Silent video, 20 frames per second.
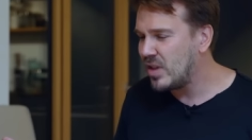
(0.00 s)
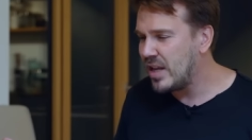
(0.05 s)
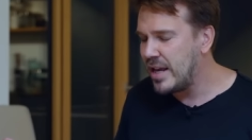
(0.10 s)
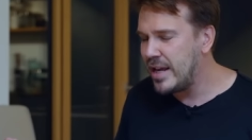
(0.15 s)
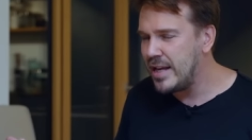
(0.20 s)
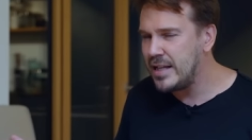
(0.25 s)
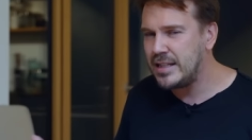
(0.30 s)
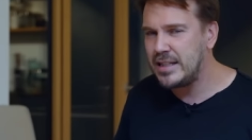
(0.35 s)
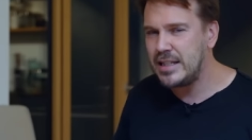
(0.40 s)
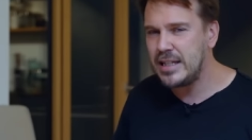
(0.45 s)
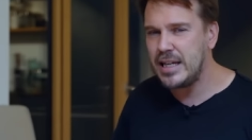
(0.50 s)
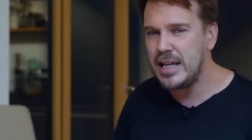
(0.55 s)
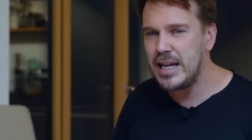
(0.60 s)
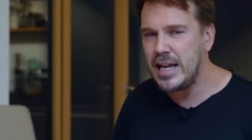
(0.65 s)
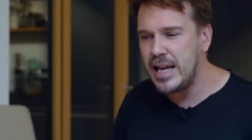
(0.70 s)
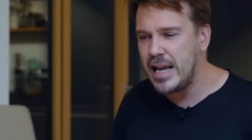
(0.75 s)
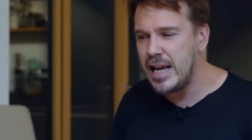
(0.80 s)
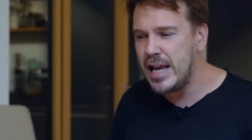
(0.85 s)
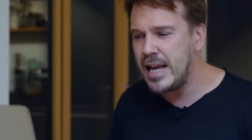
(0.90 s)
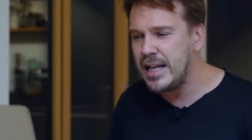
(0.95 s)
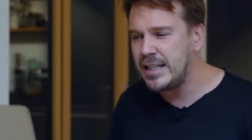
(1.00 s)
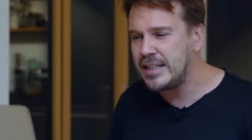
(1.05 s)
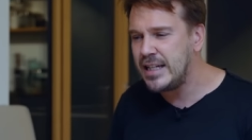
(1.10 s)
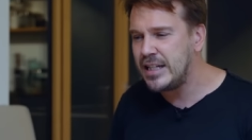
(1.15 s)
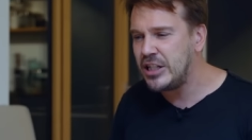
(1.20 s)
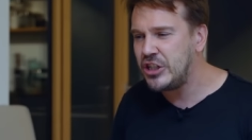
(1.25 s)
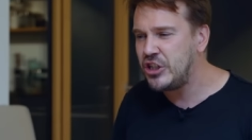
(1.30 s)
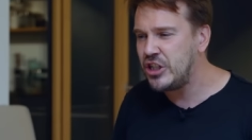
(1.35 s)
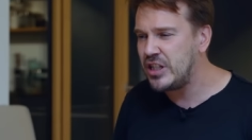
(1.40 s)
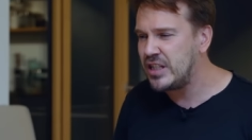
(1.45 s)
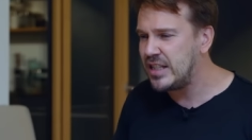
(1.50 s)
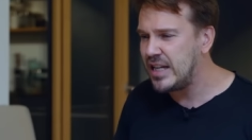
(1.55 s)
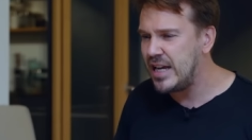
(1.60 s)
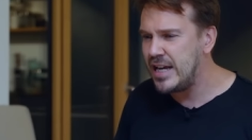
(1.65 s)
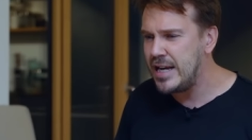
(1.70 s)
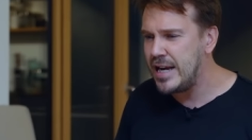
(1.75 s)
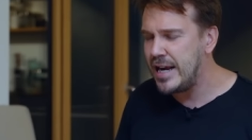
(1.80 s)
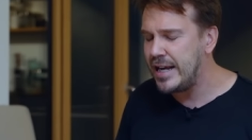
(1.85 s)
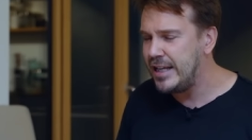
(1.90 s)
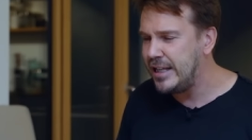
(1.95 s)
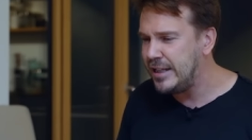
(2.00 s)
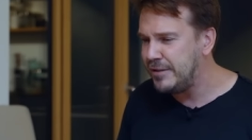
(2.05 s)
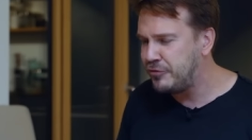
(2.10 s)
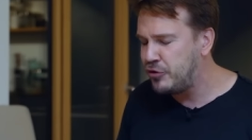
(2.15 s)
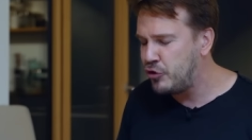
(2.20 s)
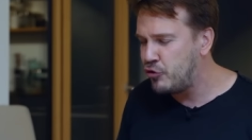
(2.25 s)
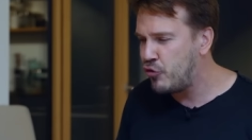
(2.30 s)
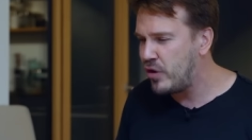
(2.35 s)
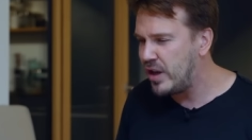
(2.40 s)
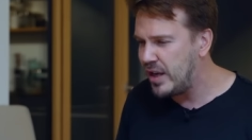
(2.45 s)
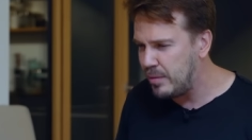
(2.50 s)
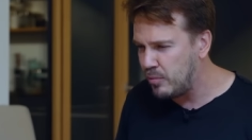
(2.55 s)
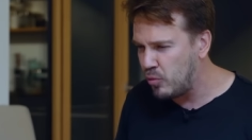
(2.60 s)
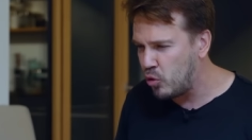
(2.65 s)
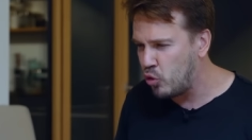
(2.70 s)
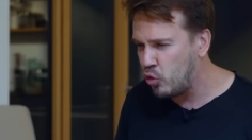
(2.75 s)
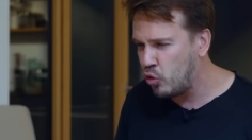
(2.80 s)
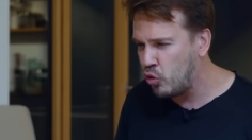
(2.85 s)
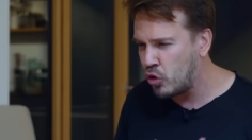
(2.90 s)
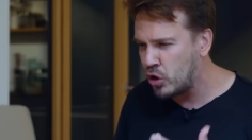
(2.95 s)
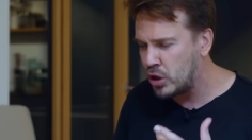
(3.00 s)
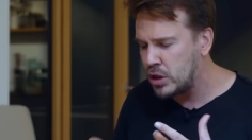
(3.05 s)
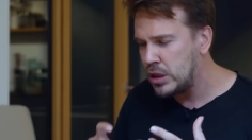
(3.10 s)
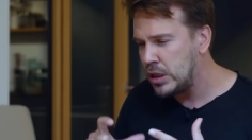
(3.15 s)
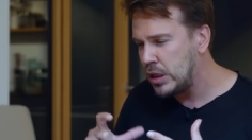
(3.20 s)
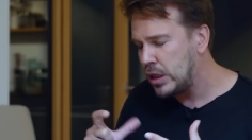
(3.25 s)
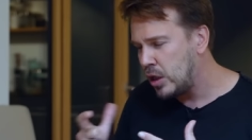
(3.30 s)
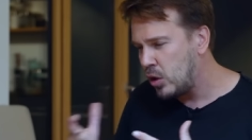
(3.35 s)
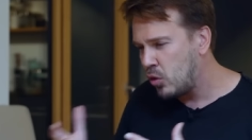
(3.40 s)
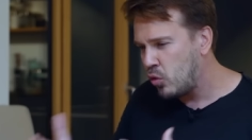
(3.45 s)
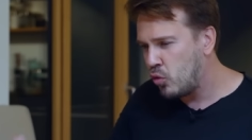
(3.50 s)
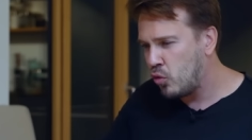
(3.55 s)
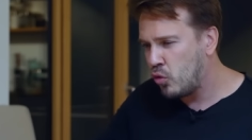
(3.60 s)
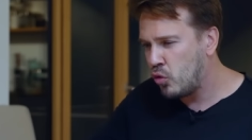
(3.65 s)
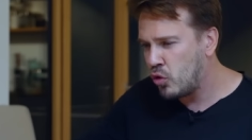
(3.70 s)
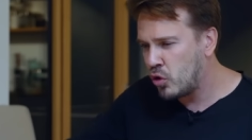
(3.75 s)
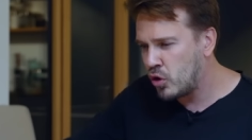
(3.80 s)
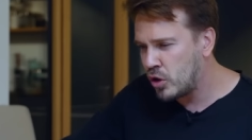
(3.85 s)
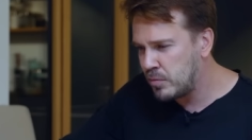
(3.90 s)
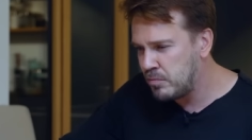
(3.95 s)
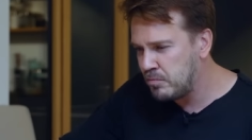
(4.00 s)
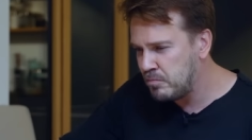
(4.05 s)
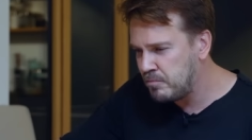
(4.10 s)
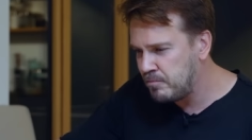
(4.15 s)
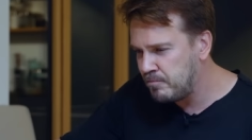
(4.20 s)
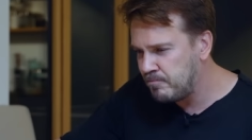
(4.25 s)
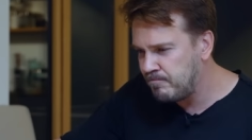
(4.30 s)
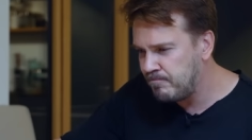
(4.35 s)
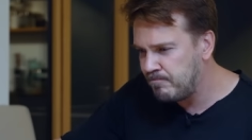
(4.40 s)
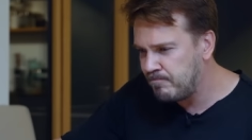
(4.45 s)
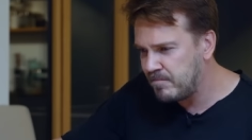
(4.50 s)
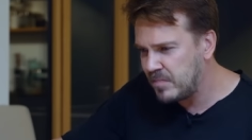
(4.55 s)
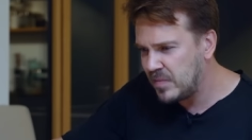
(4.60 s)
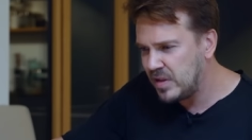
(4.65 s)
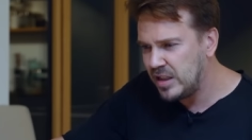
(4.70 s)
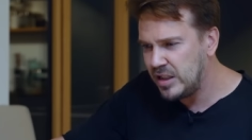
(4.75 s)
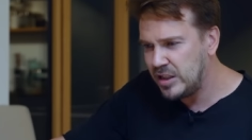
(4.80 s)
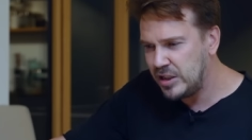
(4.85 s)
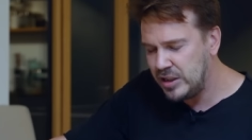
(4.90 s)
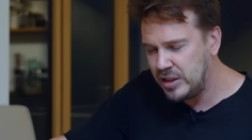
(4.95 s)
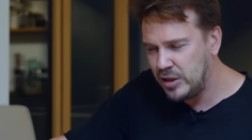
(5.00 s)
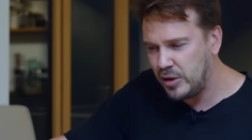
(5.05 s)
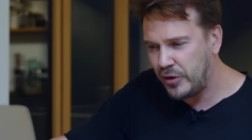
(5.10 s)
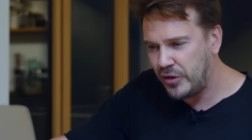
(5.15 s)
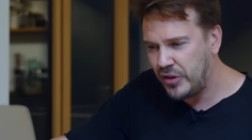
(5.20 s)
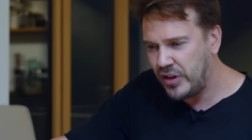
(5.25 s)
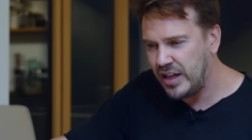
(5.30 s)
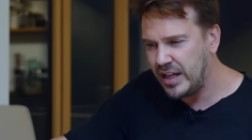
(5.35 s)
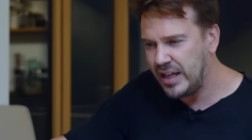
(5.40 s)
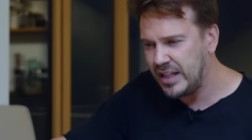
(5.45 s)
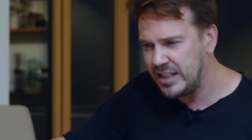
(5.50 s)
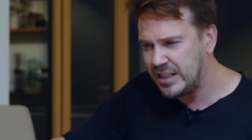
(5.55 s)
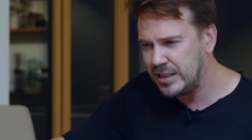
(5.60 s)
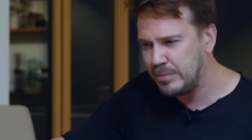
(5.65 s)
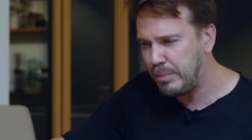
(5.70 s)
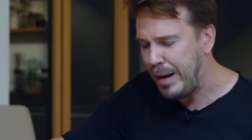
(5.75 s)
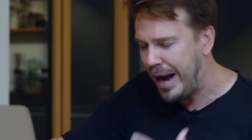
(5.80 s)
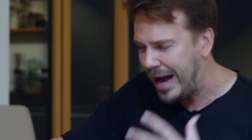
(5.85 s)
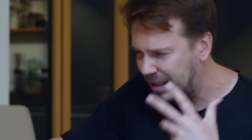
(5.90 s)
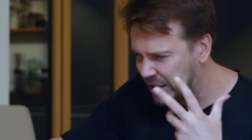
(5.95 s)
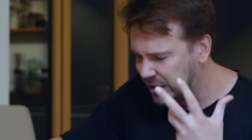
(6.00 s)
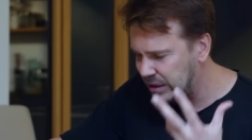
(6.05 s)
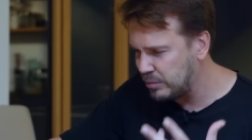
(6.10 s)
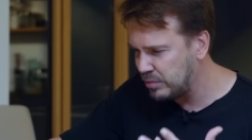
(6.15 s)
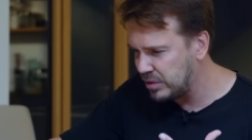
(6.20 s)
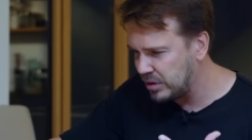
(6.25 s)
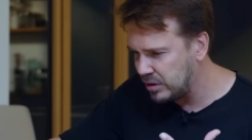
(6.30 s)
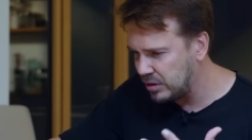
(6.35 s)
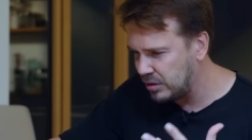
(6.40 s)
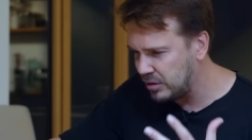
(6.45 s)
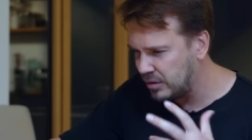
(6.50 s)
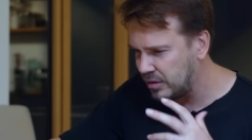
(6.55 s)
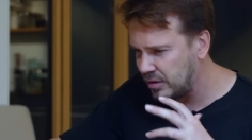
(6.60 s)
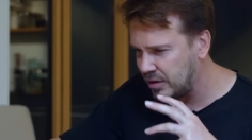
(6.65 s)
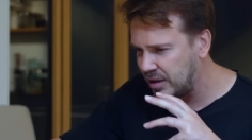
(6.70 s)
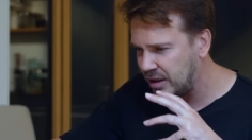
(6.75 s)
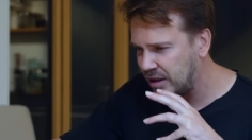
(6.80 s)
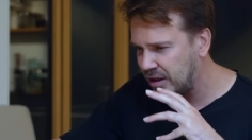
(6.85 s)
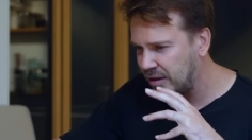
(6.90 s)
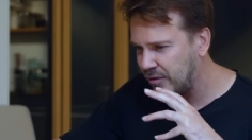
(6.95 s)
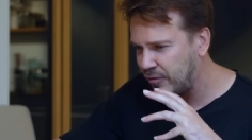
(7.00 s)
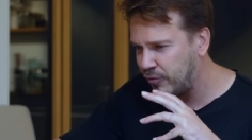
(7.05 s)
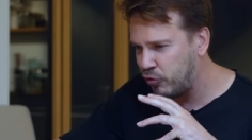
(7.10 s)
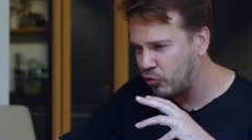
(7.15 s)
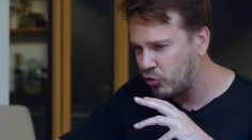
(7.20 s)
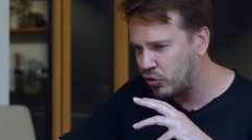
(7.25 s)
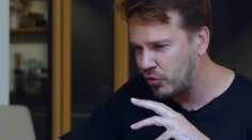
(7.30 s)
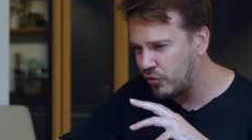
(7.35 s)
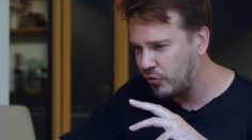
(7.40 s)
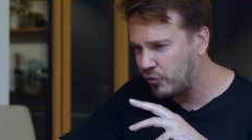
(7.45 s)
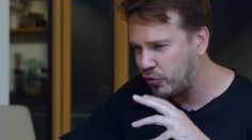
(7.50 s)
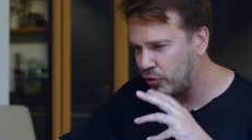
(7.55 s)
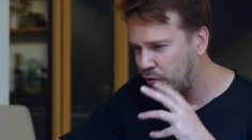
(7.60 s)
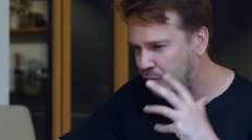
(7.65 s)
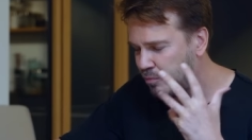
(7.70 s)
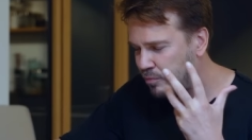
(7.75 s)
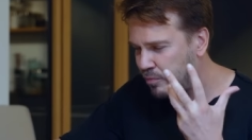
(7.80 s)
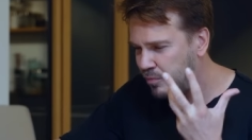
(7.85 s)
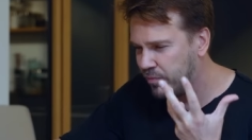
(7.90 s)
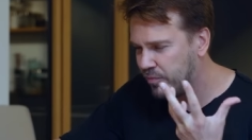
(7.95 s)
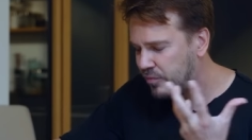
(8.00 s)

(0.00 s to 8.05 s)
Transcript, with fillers: is, is it just a naive dream or, or um, do you think it's possible uh, for, for,